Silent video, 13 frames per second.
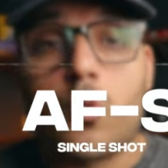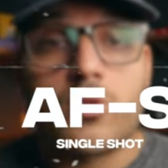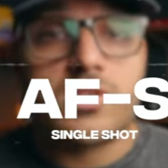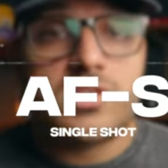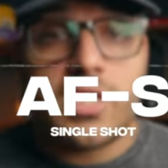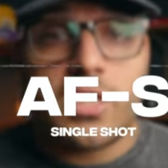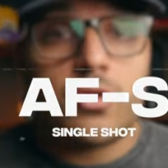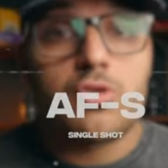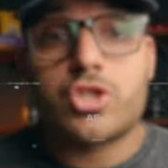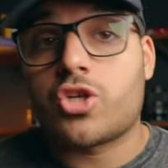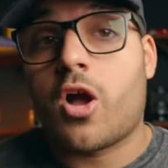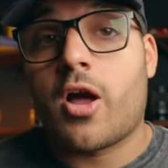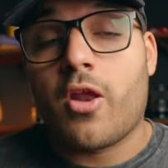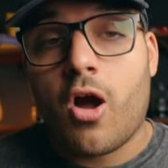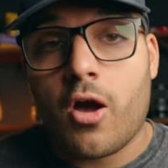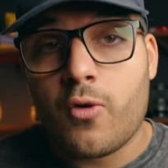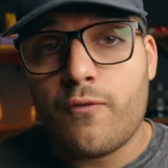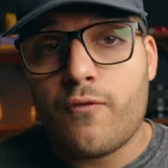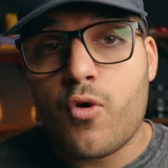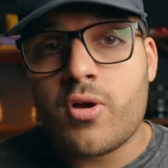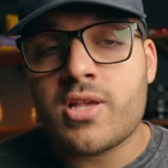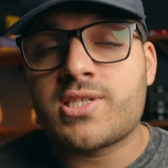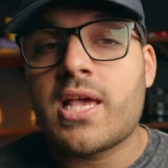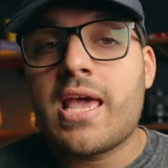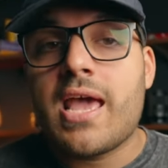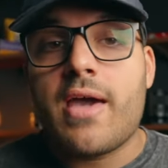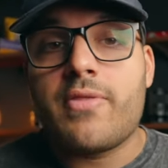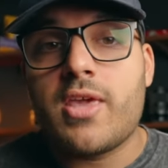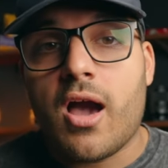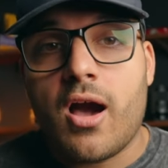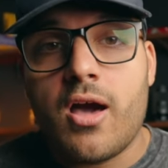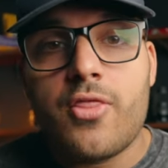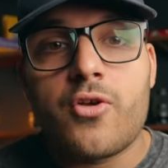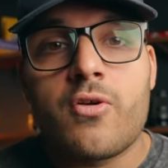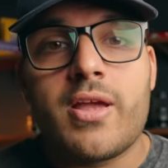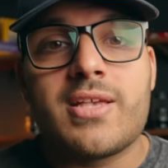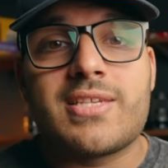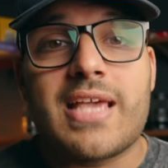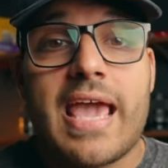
or single shot autofocus, and the other is